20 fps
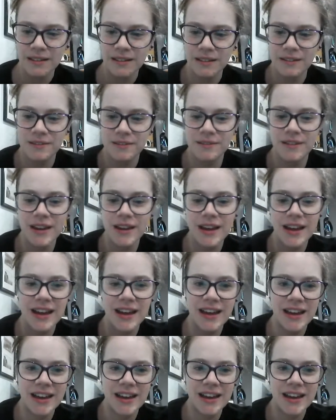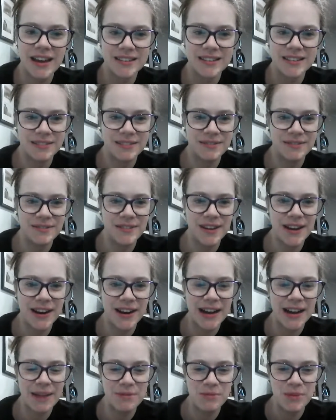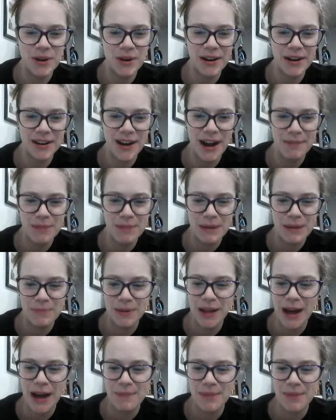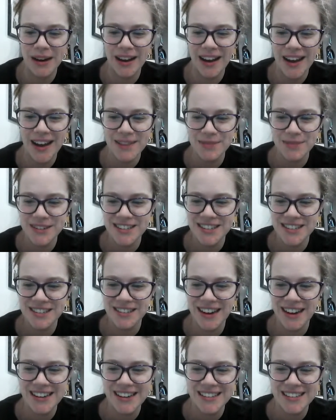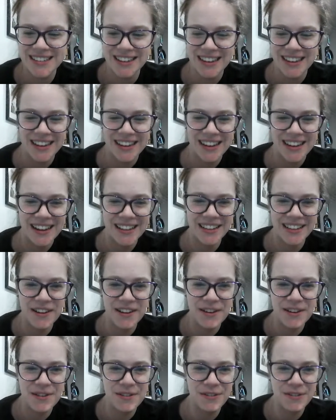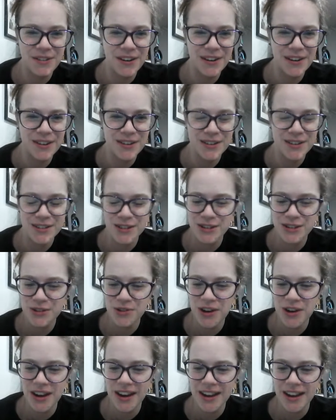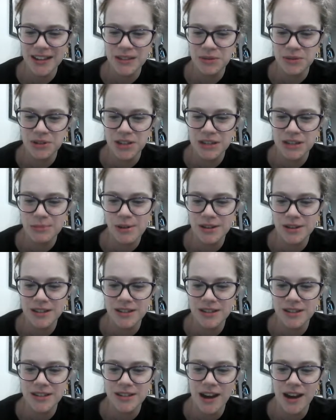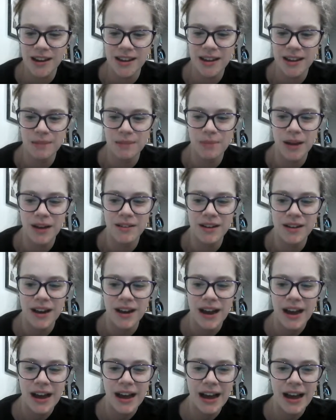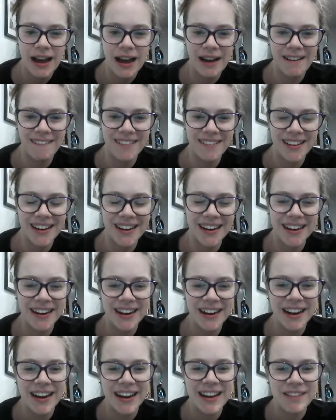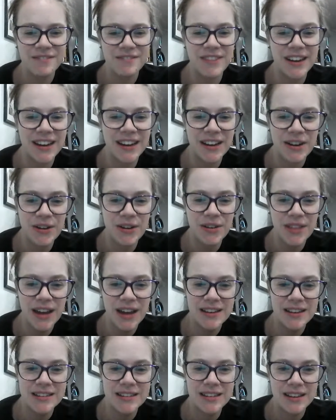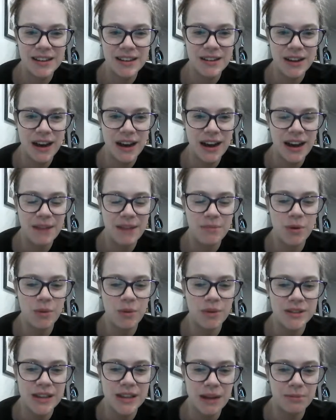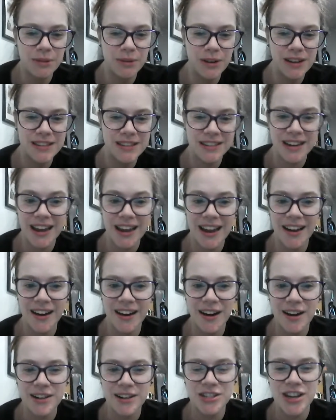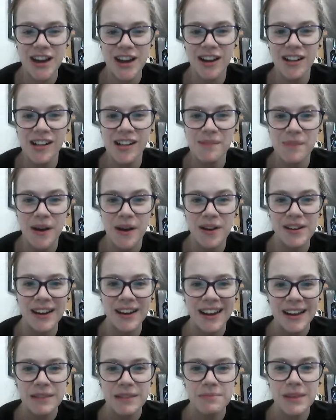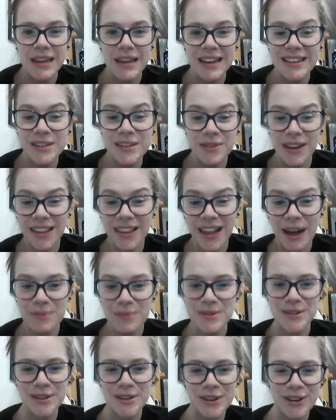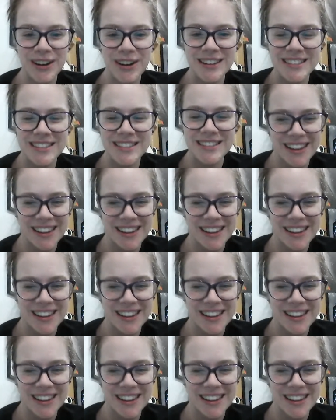All right. Got a couple more people hopping on, which is great. Hello, for you just joining us. We're just about to start talking about our video that was uploaded today on our channel about me doing the obstacle course.